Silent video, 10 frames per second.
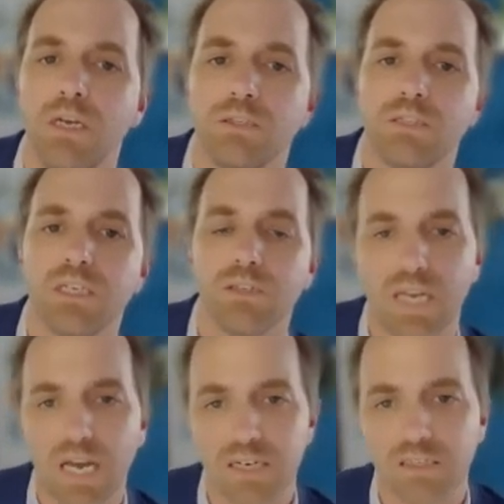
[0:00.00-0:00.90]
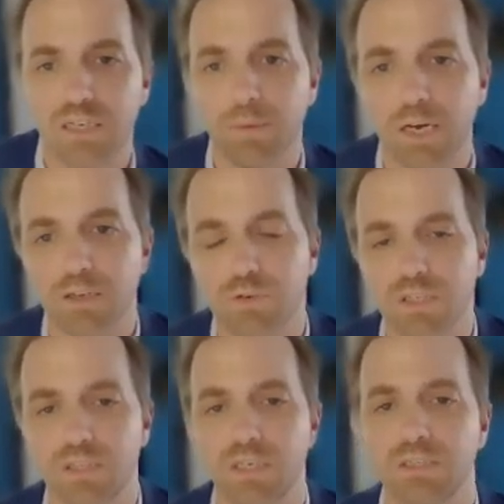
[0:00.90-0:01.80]
things like hashed email
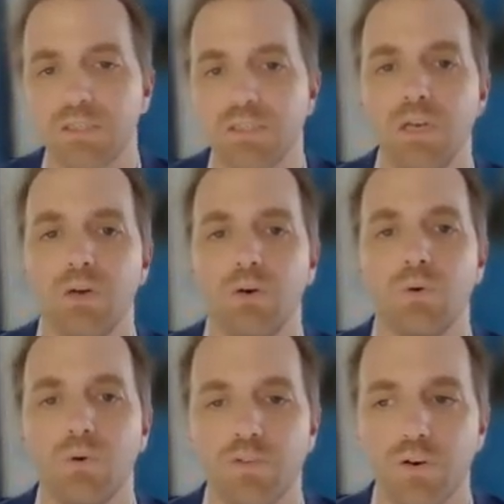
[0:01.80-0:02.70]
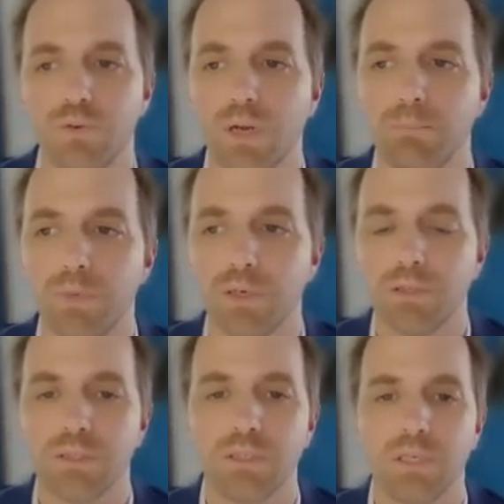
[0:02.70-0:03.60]
addresses or phone
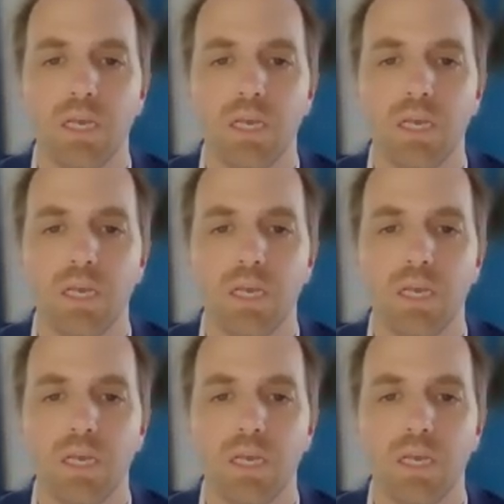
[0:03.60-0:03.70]
numbers,